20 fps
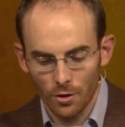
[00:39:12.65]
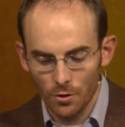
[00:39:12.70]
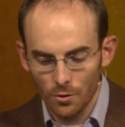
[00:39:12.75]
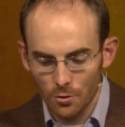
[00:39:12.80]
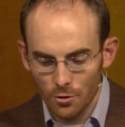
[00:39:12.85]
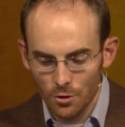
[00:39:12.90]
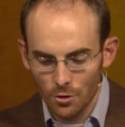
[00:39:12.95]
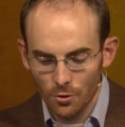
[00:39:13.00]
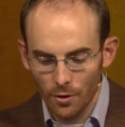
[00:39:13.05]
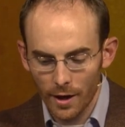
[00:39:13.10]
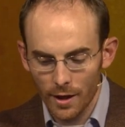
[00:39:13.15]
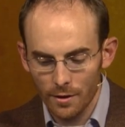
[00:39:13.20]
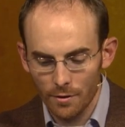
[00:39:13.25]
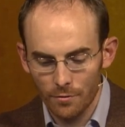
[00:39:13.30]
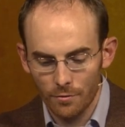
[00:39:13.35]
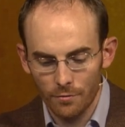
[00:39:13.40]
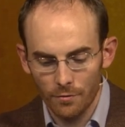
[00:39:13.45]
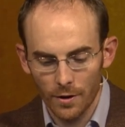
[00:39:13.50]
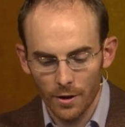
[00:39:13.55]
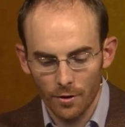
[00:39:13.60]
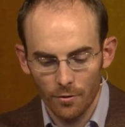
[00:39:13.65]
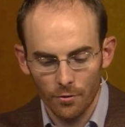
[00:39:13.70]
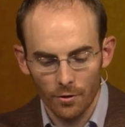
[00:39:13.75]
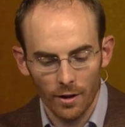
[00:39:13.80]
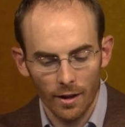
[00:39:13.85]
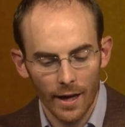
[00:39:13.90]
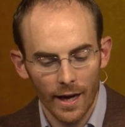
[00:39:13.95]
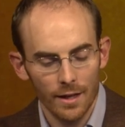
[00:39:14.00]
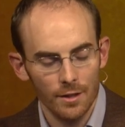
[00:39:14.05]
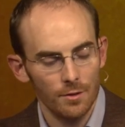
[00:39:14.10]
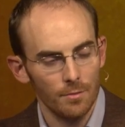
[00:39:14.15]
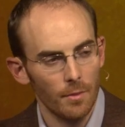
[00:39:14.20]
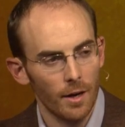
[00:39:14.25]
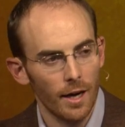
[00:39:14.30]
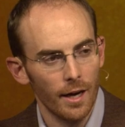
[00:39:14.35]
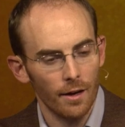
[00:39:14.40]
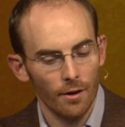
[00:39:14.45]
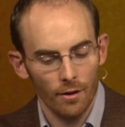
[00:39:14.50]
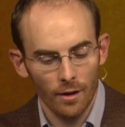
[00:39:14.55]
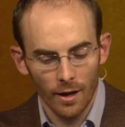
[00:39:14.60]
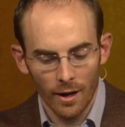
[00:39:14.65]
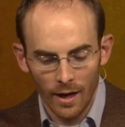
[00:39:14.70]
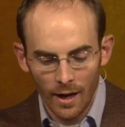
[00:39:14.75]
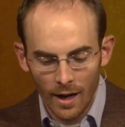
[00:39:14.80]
new strength of fear for the last mile.